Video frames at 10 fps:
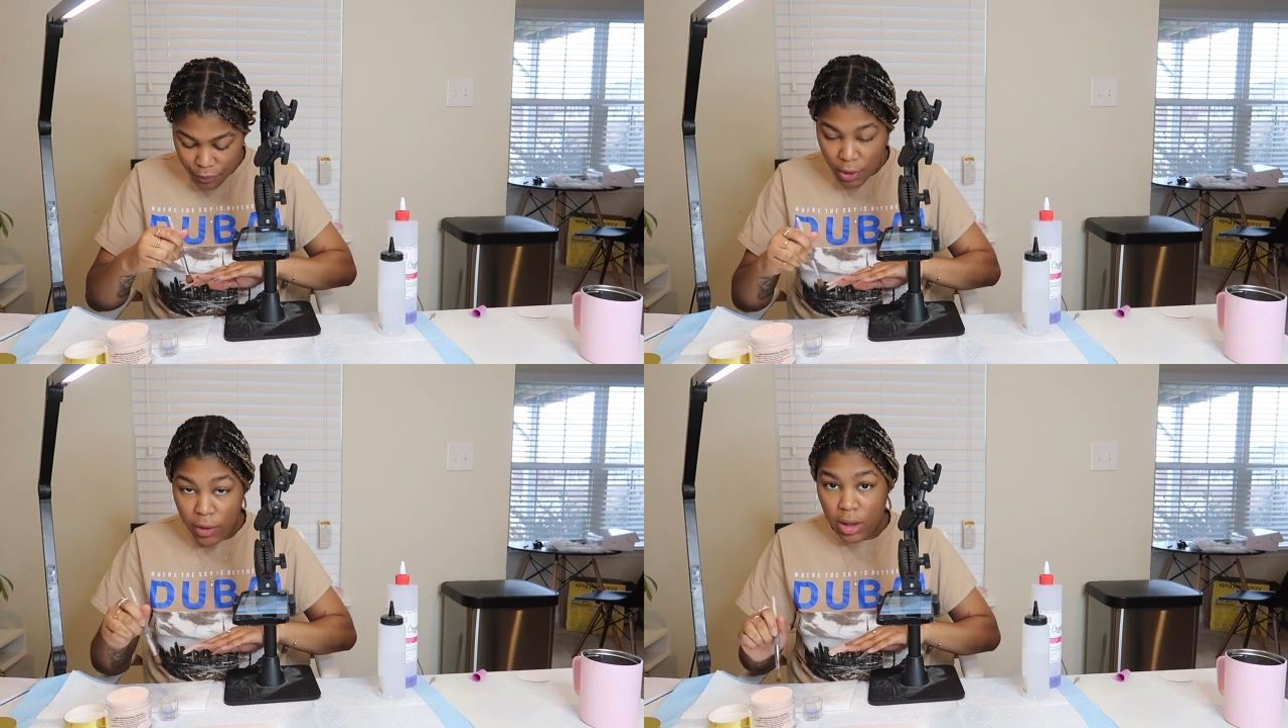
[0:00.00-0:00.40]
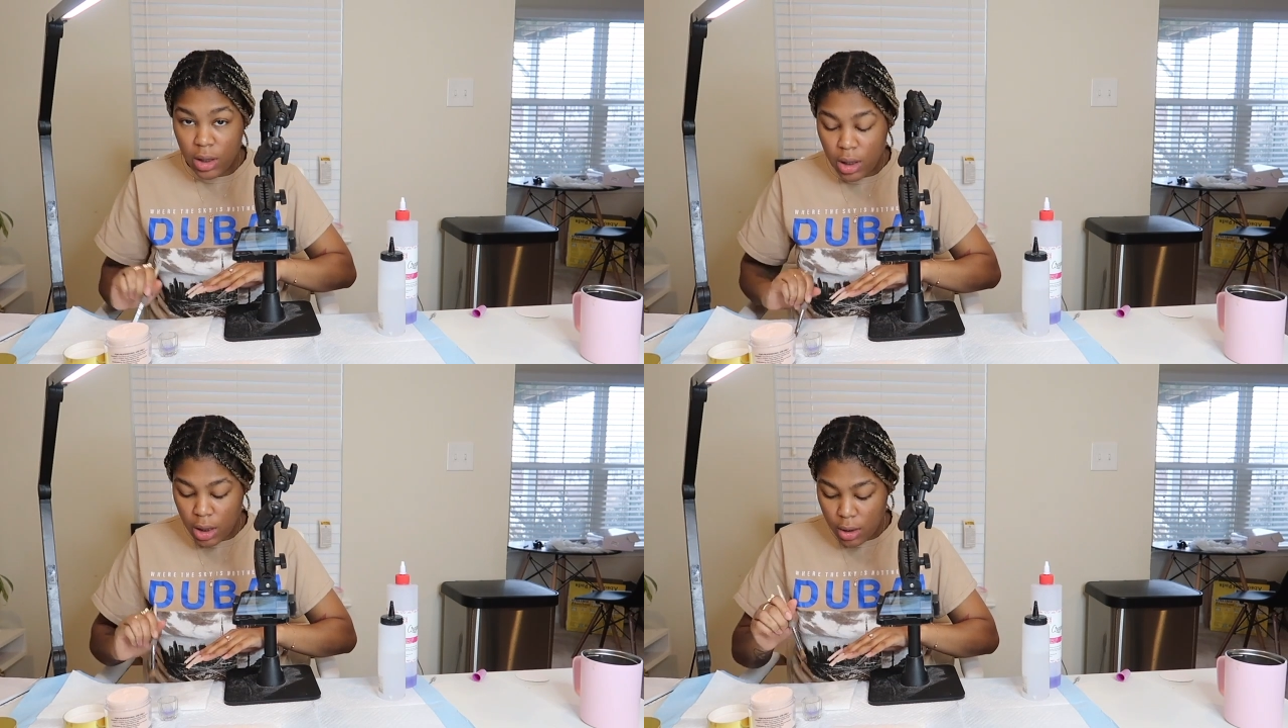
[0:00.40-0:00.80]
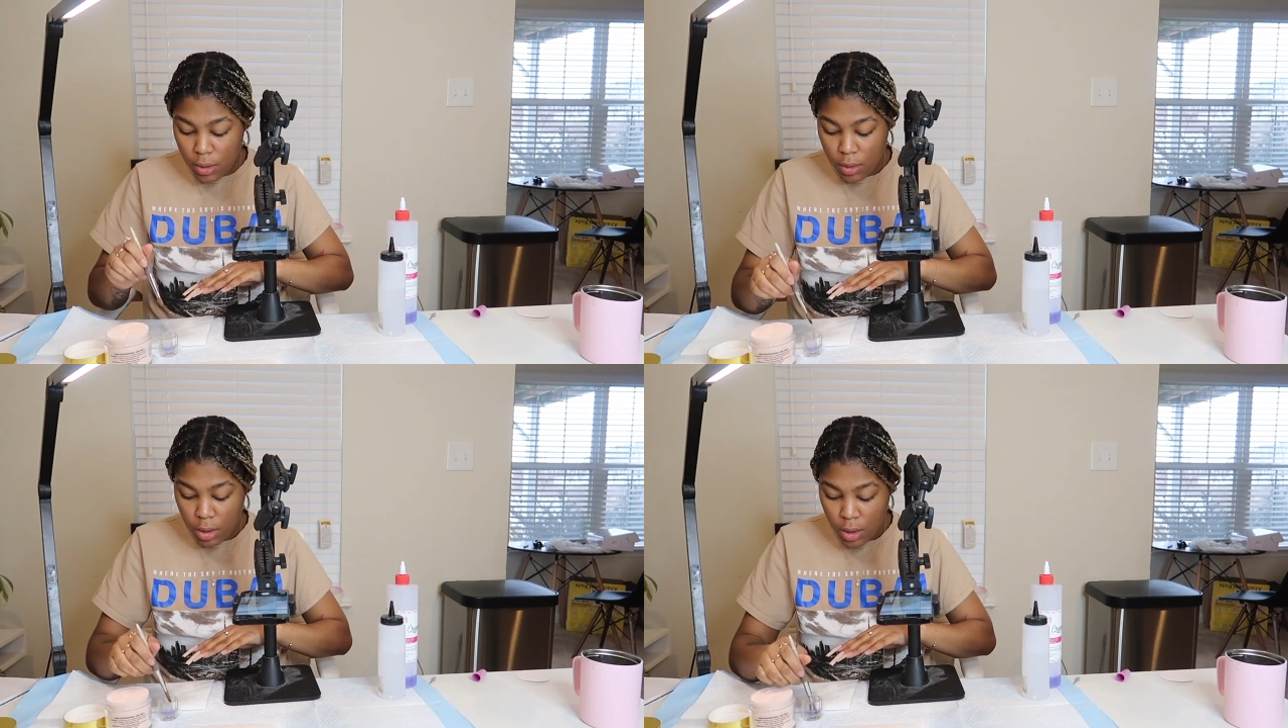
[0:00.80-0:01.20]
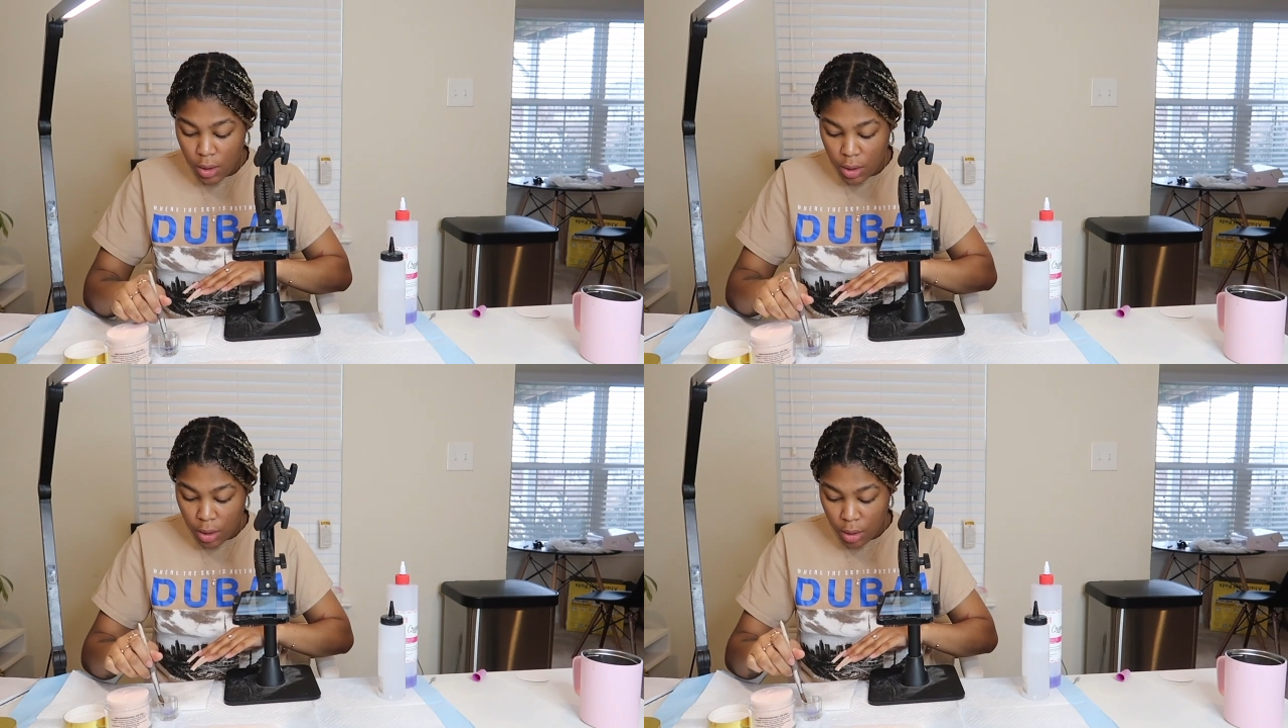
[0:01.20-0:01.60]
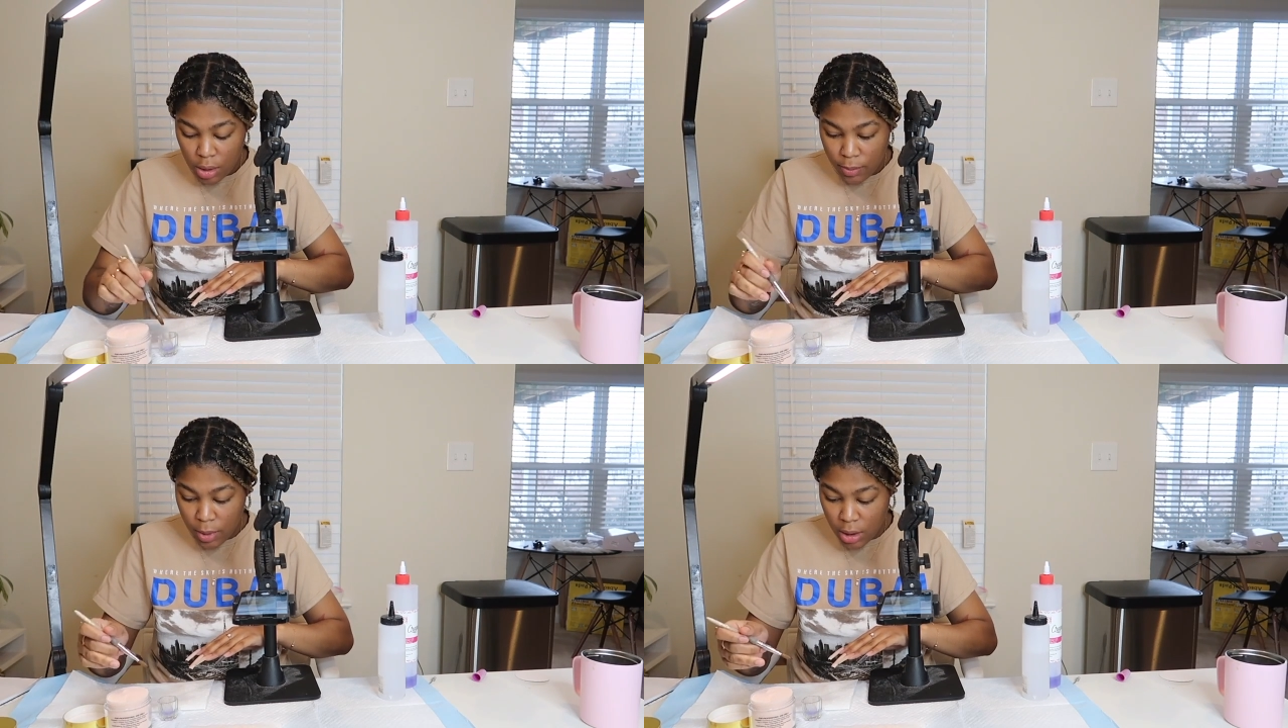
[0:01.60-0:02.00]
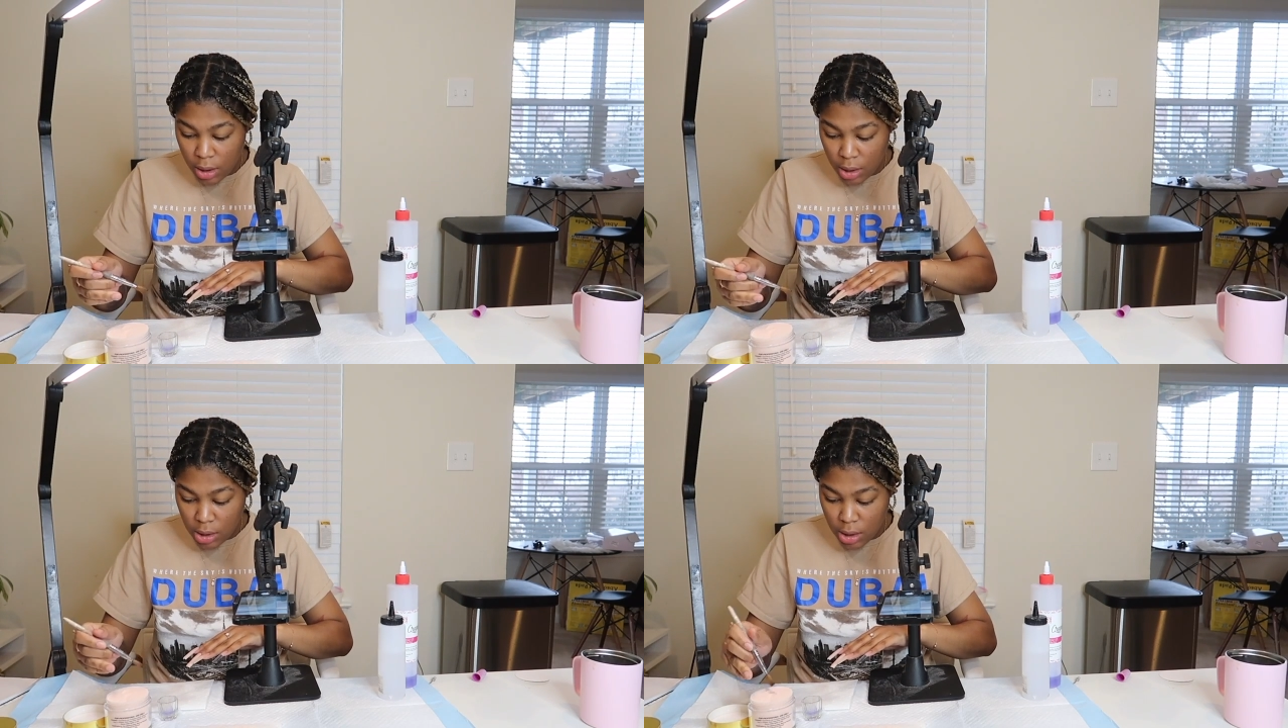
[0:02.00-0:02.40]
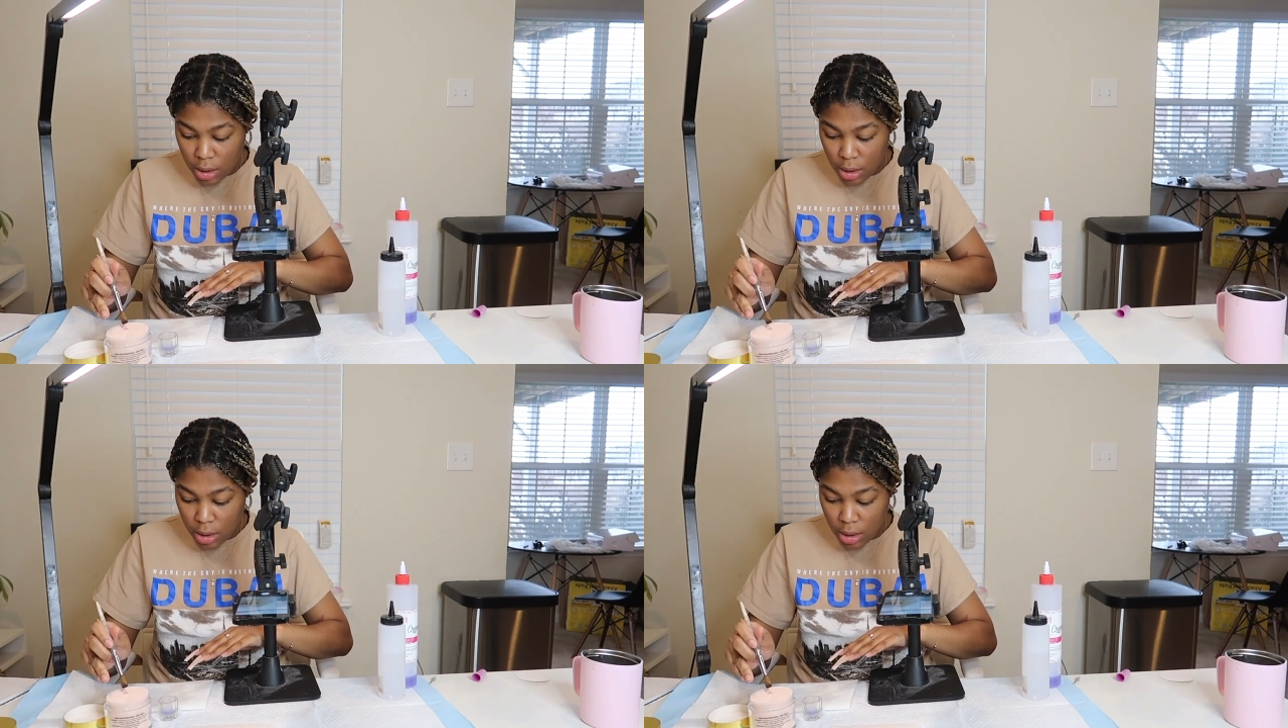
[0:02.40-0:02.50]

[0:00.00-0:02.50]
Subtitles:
around the nail, but these